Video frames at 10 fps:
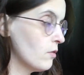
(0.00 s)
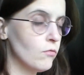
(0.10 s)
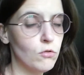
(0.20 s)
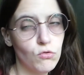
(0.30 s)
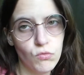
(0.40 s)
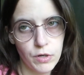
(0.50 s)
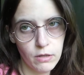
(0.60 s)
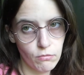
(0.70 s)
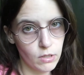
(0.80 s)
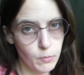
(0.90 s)
through
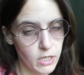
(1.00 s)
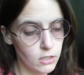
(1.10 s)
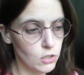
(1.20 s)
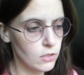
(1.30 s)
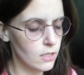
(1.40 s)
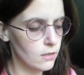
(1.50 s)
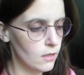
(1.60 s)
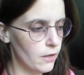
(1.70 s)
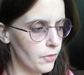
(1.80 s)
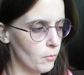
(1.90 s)
23 pages
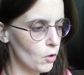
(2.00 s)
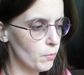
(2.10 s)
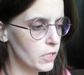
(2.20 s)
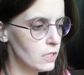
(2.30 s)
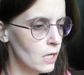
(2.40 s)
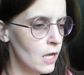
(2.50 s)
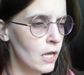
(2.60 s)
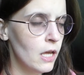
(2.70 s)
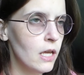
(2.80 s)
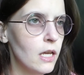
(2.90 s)
at the moment,
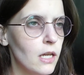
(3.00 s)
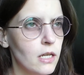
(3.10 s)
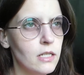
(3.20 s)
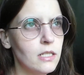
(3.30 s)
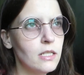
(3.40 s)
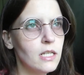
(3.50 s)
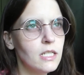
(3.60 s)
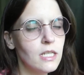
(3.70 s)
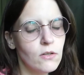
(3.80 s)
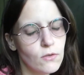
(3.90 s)
and like I
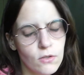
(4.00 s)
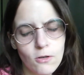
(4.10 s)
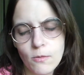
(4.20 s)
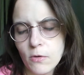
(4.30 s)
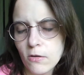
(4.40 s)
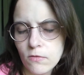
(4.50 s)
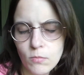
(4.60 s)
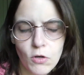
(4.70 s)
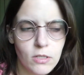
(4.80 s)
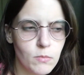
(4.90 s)
said earlier, I'm kind of
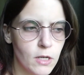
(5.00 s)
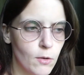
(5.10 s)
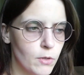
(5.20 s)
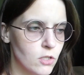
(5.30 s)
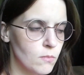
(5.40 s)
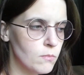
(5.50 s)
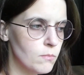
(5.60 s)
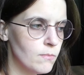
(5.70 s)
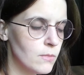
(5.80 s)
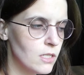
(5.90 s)
surprised by how much I'm
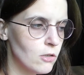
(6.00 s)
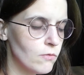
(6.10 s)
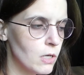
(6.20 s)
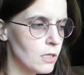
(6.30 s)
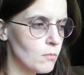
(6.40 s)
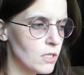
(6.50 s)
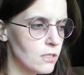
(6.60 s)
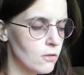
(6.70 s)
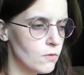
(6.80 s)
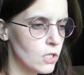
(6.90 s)
still finding
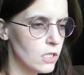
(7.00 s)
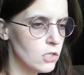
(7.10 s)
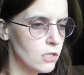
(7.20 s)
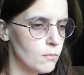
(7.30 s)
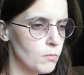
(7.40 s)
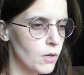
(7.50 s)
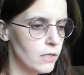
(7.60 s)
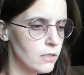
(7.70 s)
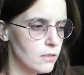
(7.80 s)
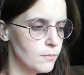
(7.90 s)
myself changing,
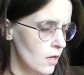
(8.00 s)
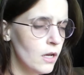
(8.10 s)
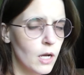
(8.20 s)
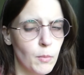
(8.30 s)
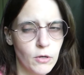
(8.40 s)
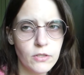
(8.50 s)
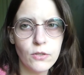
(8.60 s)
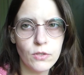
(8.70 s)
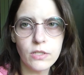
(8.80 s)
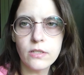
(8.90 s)
but I'm
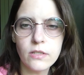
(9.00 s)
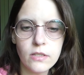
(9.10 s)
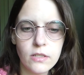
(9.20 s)
also just